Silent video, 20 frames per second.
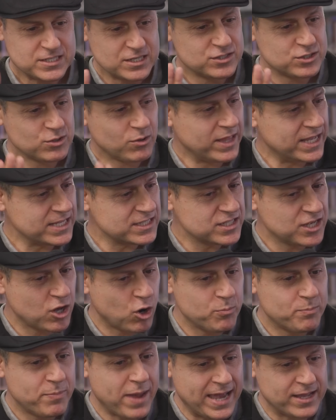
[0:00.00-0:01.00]
So let's
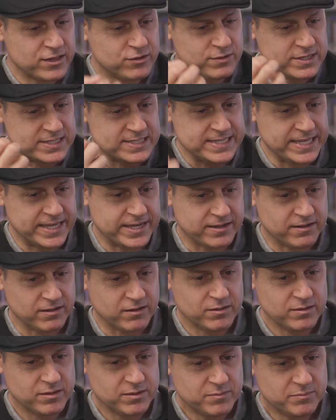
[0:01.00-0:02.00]
go back to
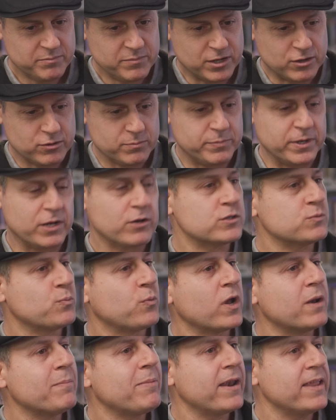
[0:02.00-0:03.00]
Ezekiel, because
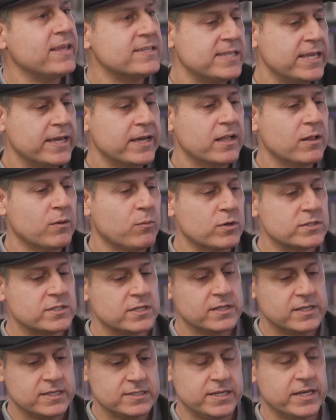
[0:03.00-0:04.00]
what about Ezekiel?
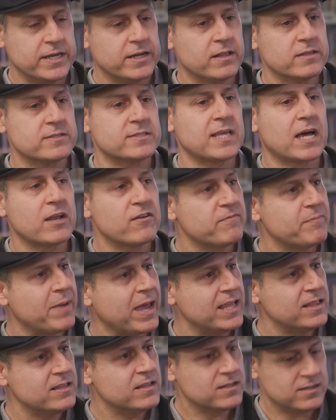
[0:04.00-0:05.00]
Wasn't Ezekiel the son of
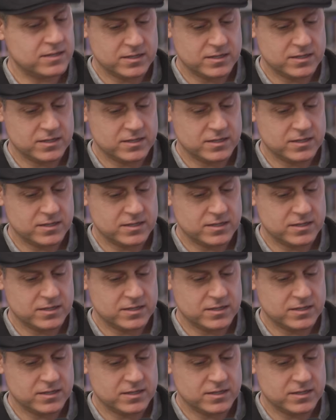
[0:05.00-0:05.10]
man?